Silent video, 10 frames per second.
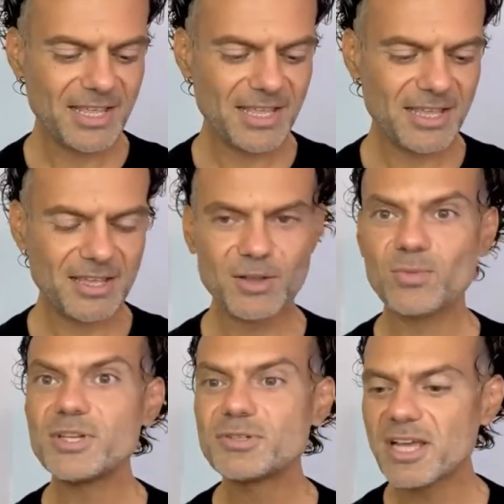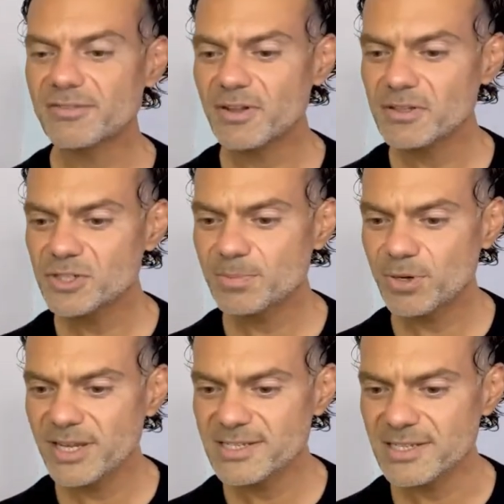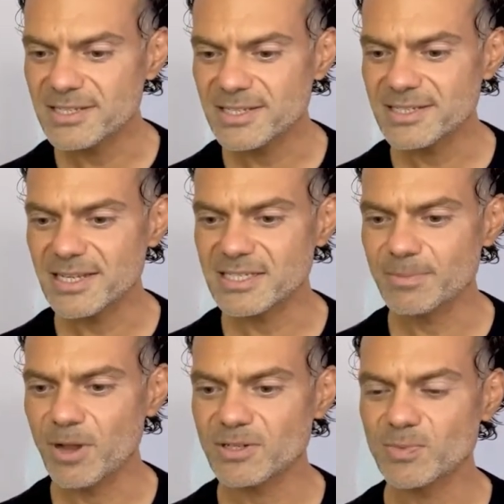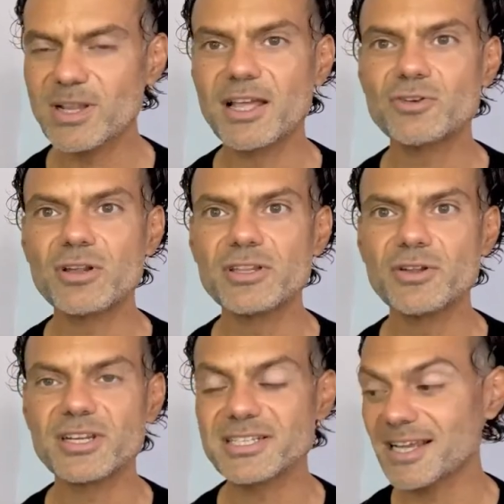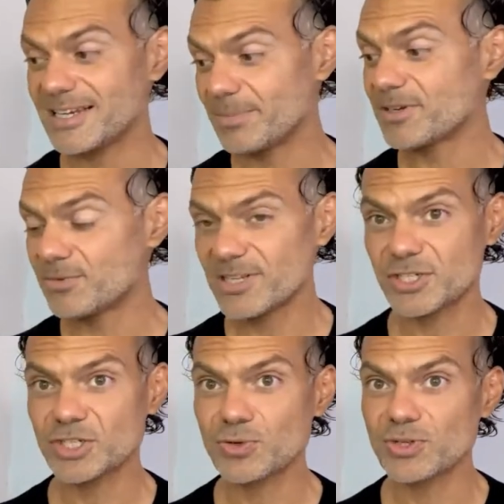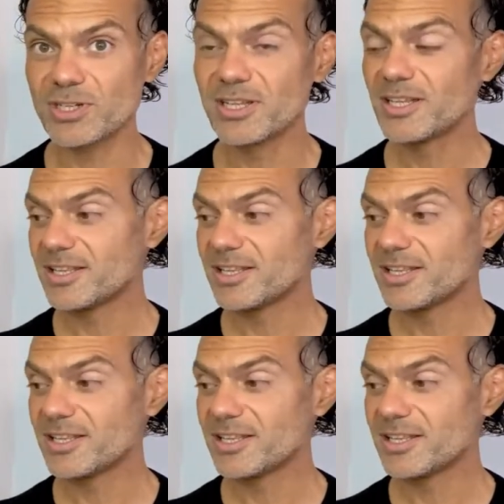Uh, will you divulge the prices? Says Smarks. Well, I'd rather not exactly, but rest assured,